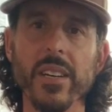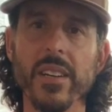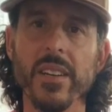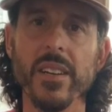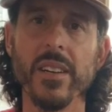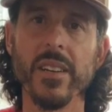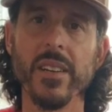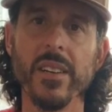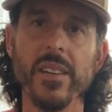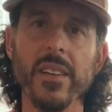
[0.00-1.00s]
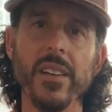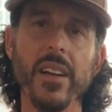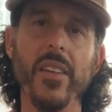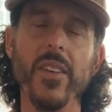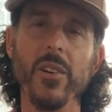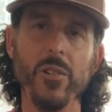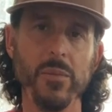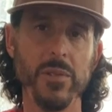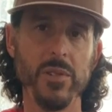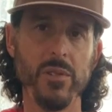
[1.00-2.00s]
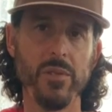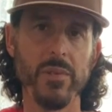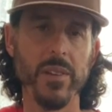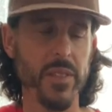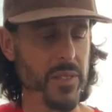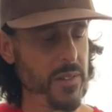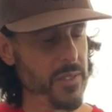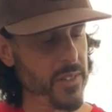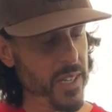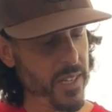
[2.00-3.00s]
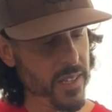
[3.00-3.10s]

and then open 2-3 on the third string,